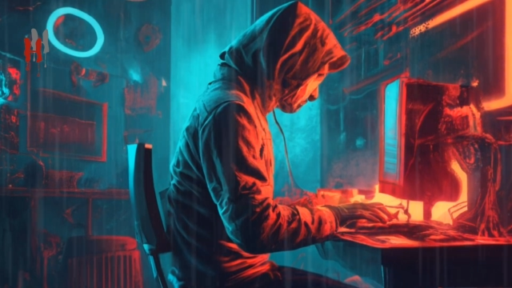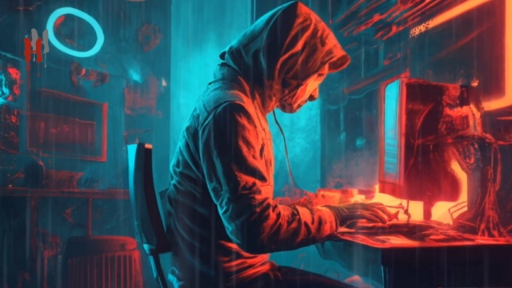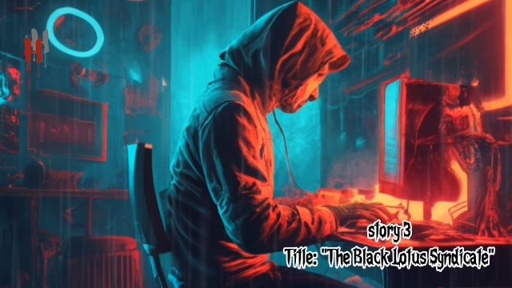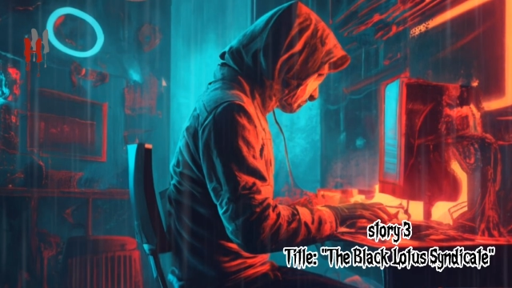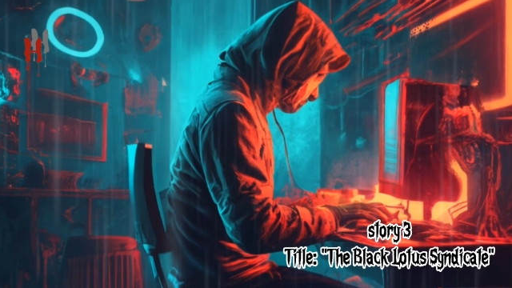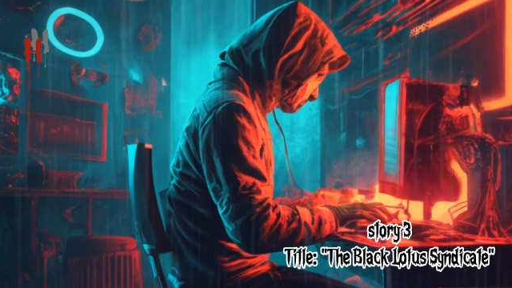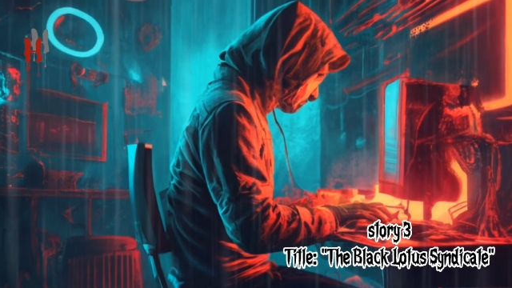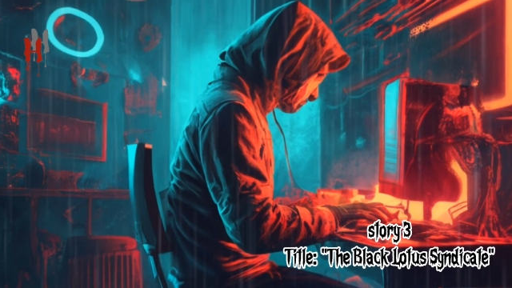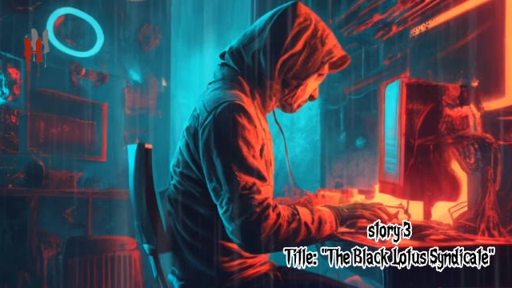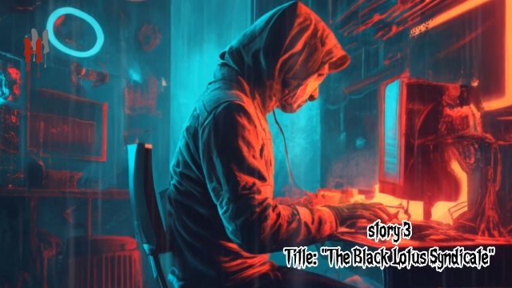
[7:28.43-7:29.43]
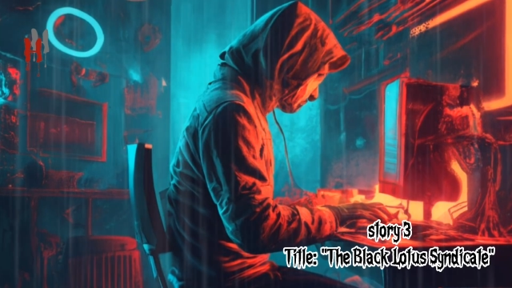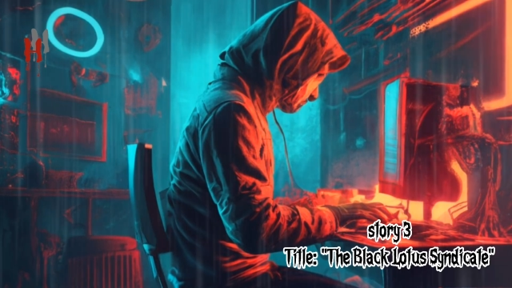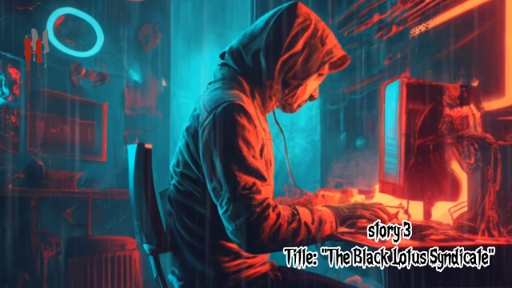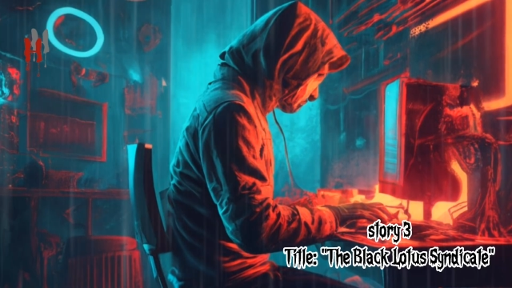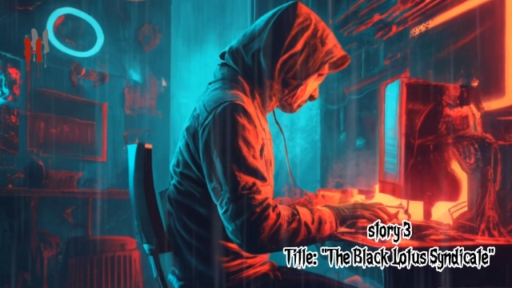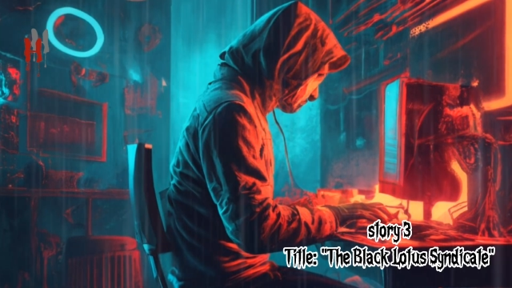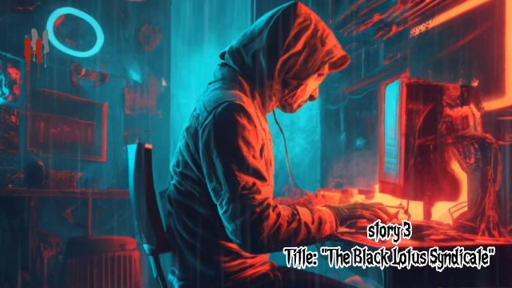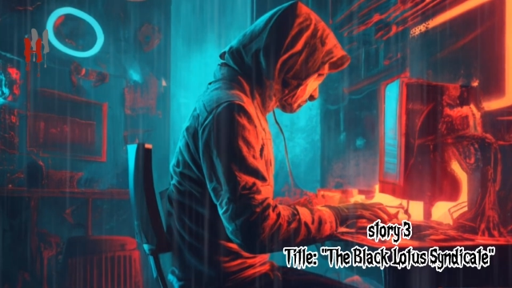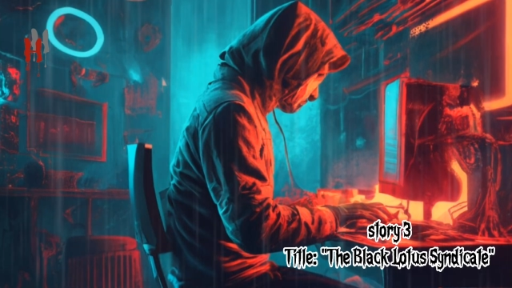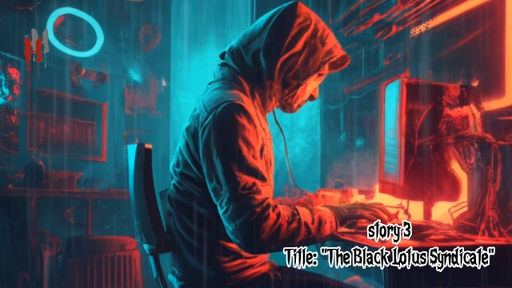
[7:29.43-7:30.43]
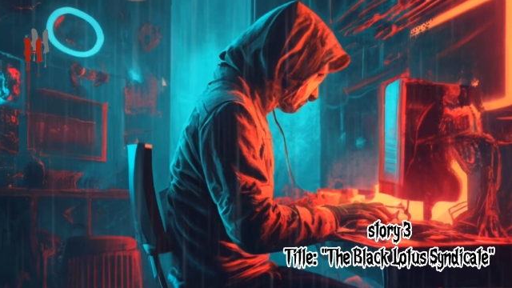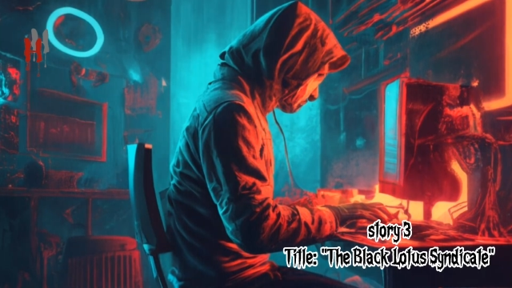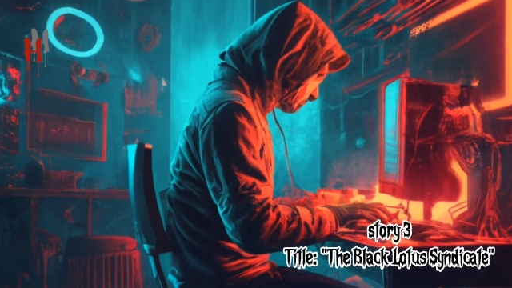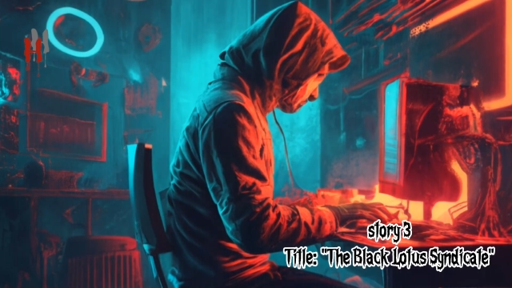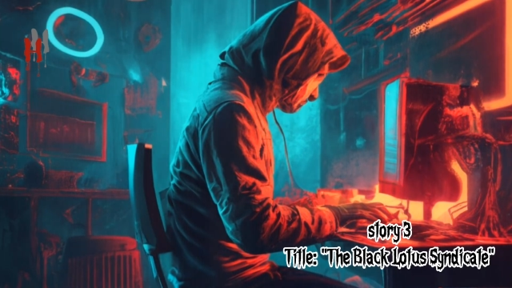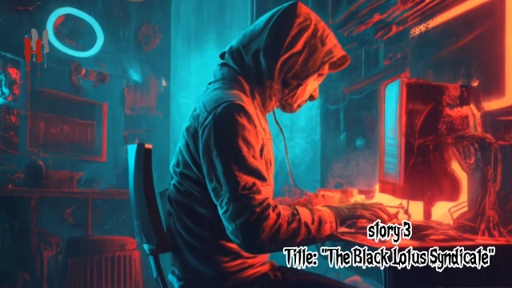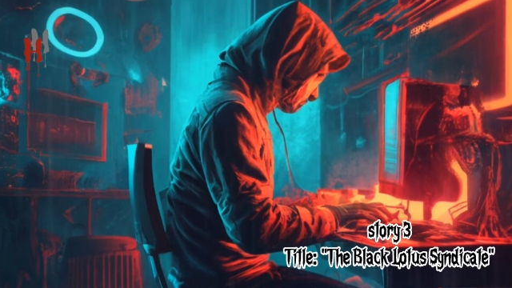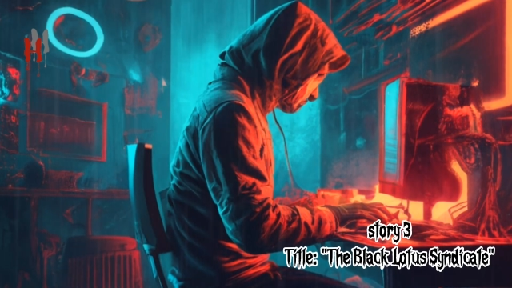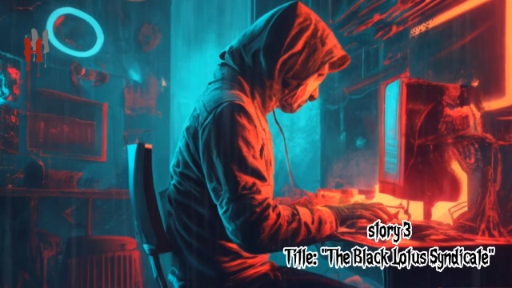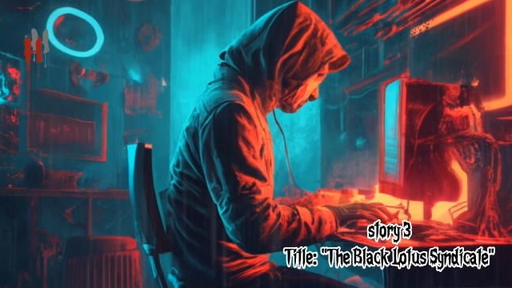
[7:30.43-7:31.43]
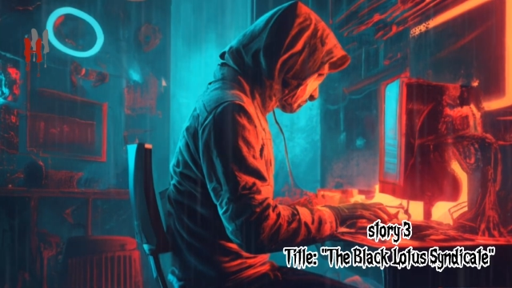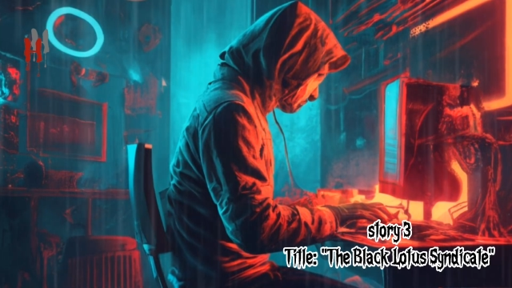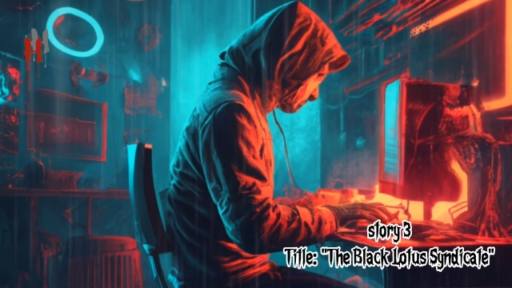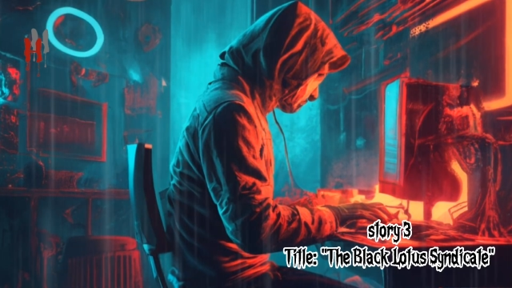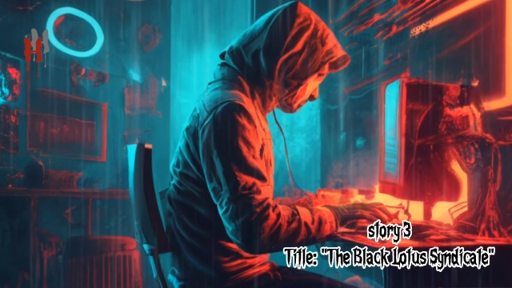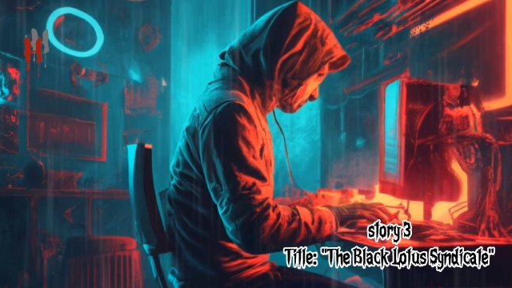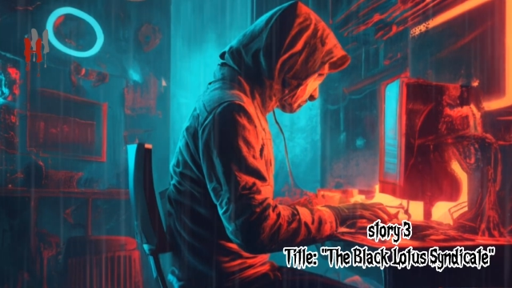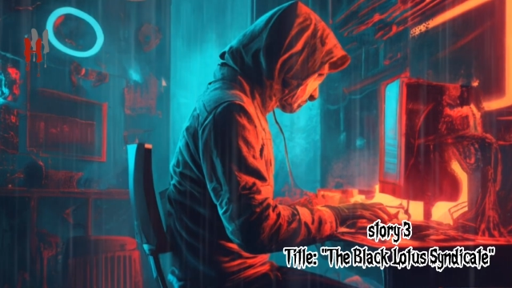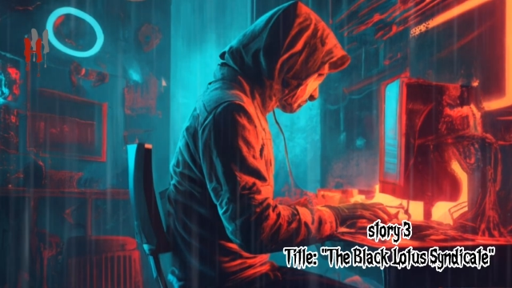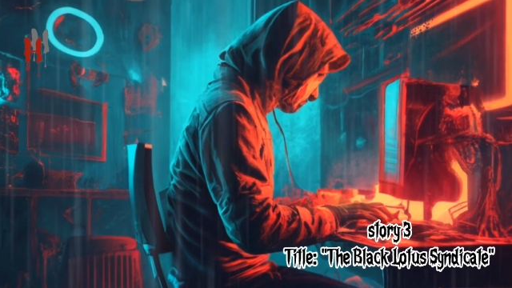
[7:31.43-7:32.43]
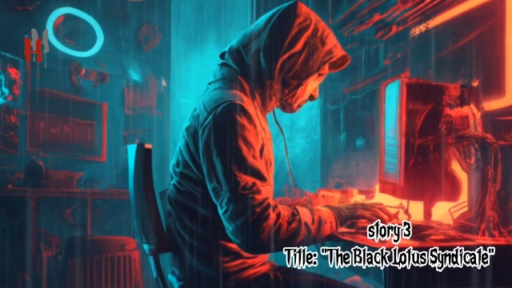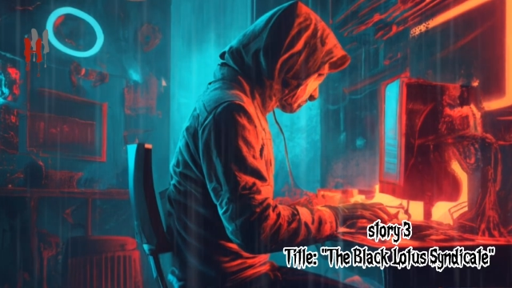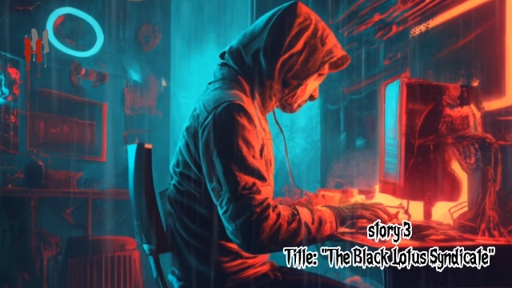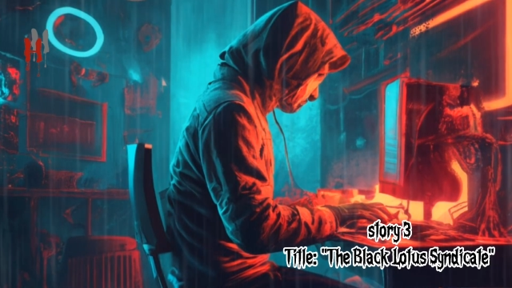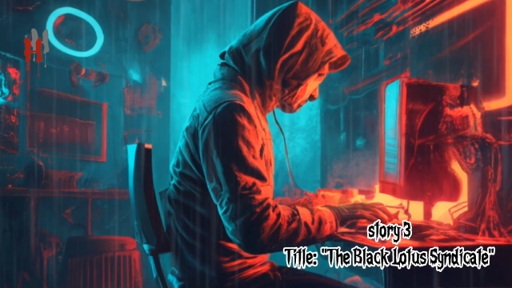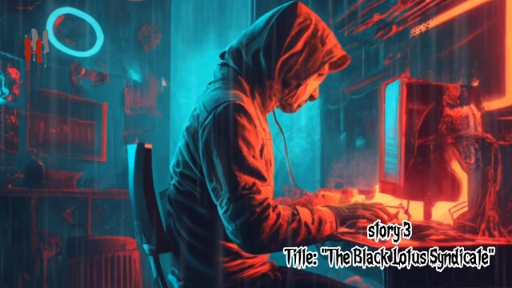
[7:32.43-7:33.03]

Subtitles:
No face is visible, so there are no lips to read.